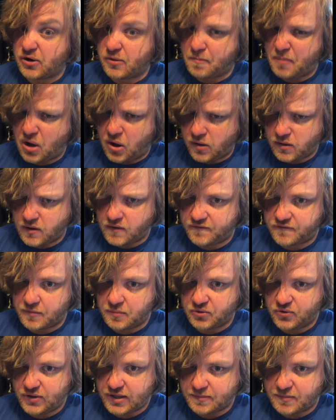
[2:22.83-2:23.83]
Apollo from
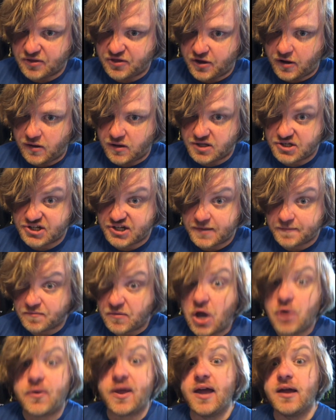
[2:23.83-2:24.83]
Greek mythology.
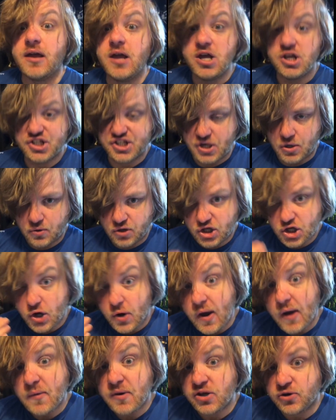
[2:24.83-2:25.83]
Okay, so you know
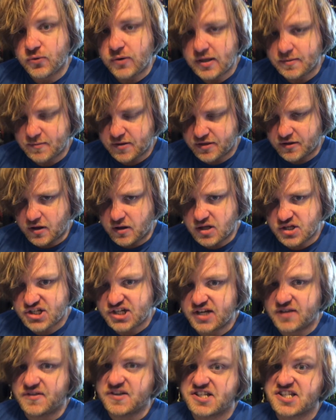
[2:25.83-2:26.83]
how in Greek
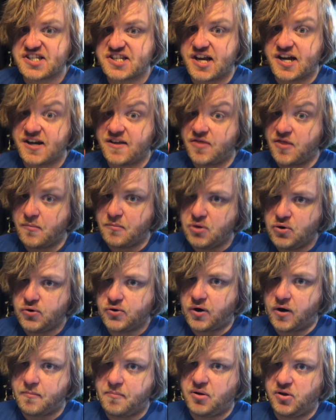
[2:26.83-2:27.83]
mythology the sun and the moon
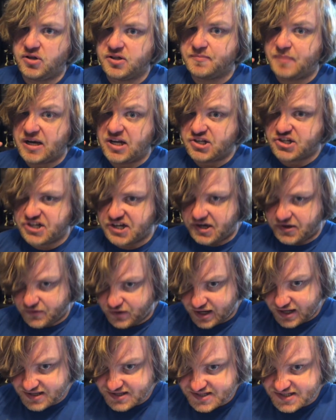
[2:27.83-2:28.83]
are pulled by
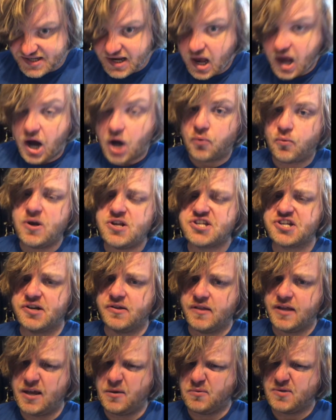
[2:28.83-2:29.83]
chariots?
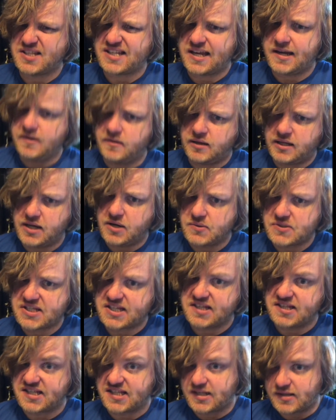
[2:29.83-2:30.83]
Originally it was Helios
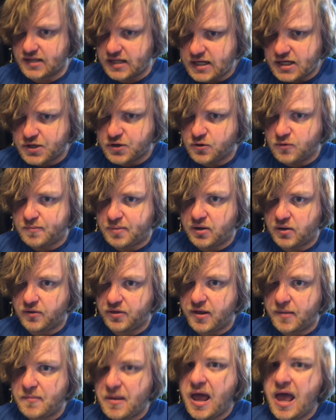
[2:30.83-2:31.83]
and Selene who pulled
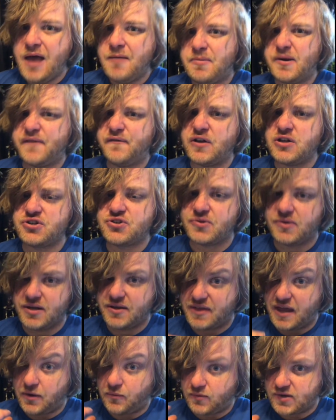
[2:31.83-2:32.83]
them, but eventually
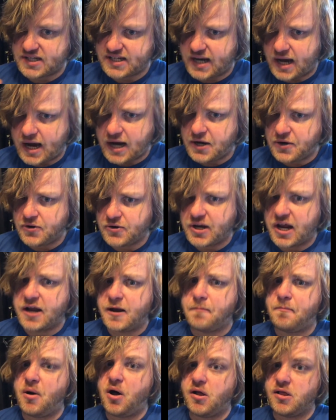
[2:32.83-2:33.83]
they retired and
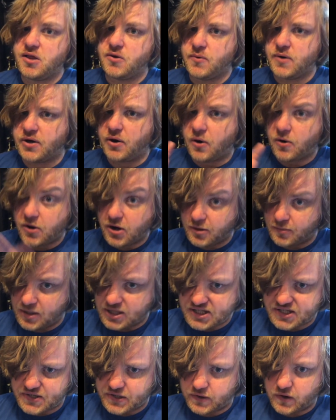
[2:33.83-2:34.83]
Apollo and
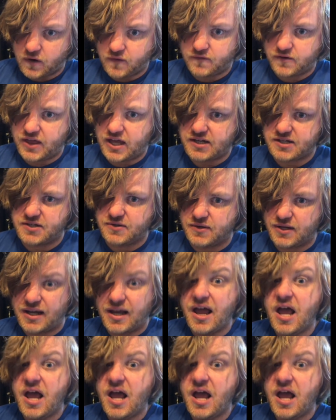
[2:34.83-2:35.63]
Artemis took over that duty.